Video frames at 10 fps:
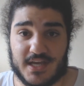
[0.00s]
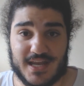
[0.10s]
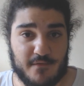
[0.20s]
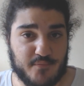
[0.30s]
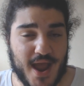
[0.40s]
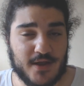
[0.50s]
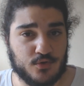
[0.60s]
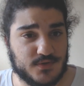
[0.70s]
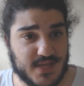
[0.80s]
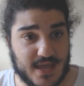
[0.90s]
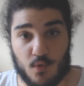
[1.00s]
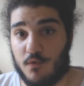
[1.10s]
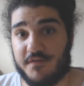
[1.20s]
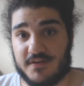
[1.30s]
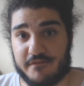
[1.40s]
They're going to have Brad Guzan
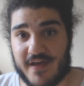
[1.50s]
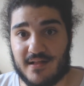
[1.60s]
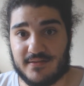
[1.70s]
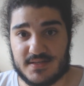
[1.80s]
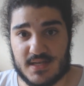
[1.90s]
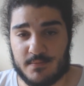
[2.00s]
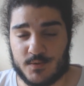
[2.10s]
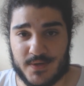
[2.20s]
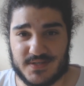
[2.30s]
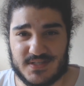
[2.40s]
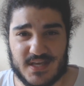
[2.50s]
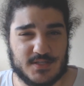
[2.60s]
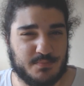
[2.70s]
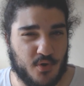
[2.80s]
or Victor Valdez in between the sticks.